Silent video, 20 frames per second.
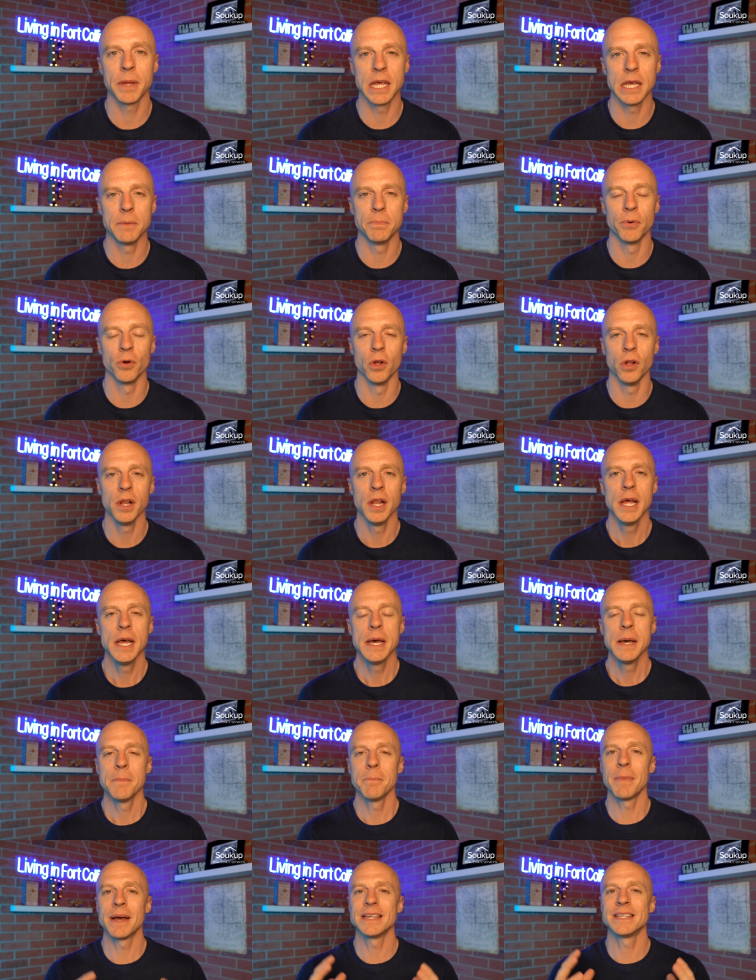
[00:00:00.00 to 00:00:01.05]
people.
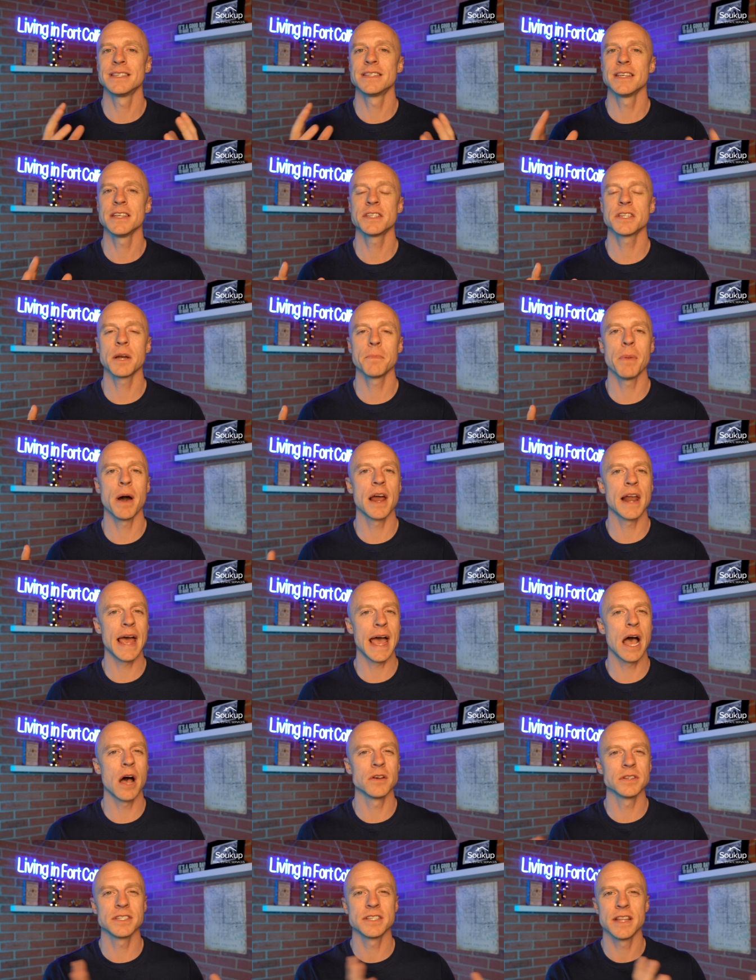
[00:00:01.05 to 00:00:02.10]
My sister bought a
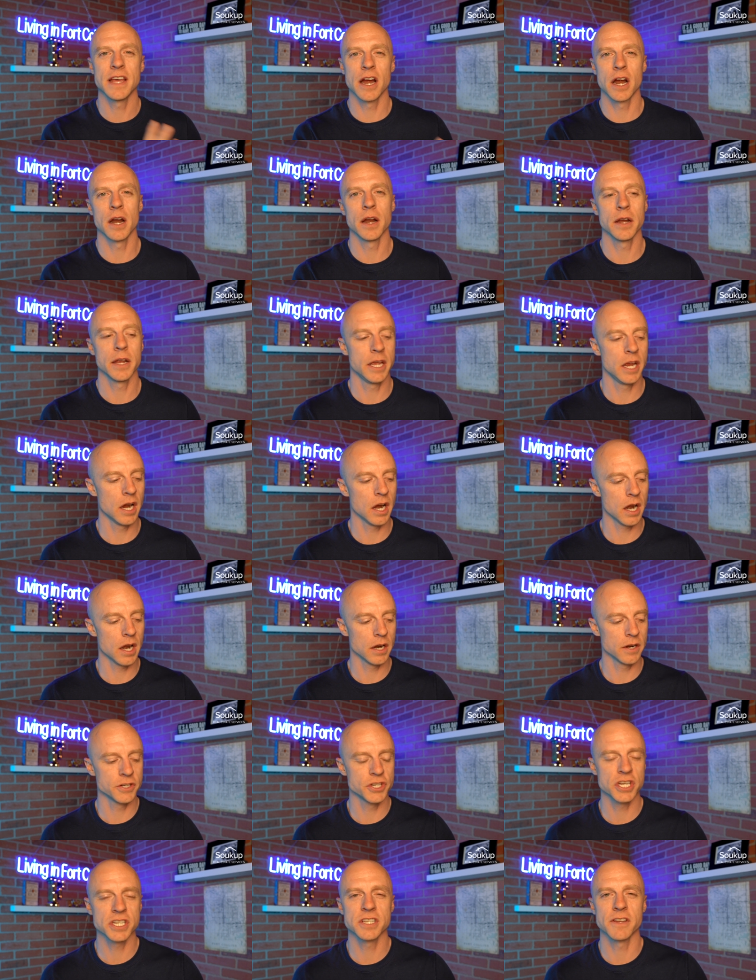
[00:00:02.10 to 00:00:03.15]
house there
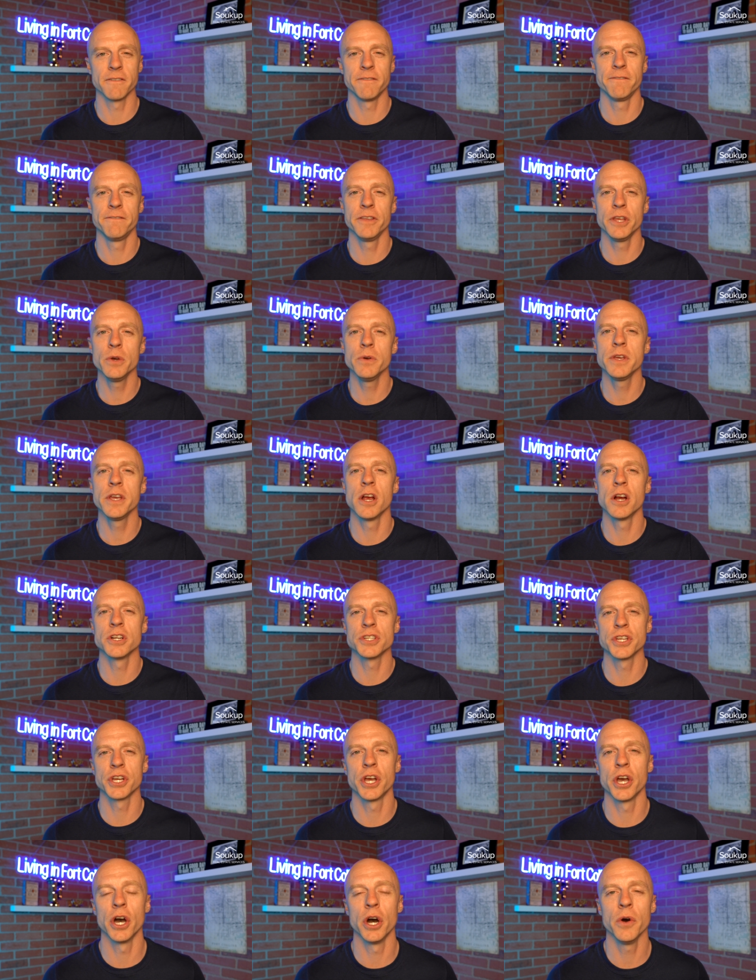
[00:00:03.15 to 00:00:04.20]
here just a few
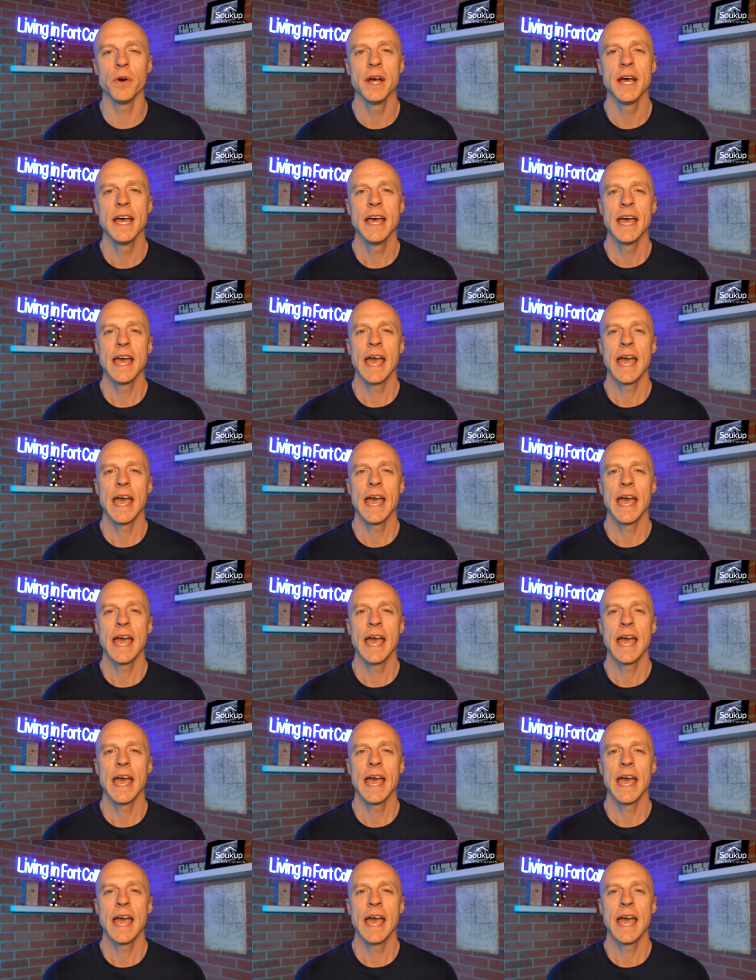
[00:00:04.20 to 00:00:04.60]
years ago,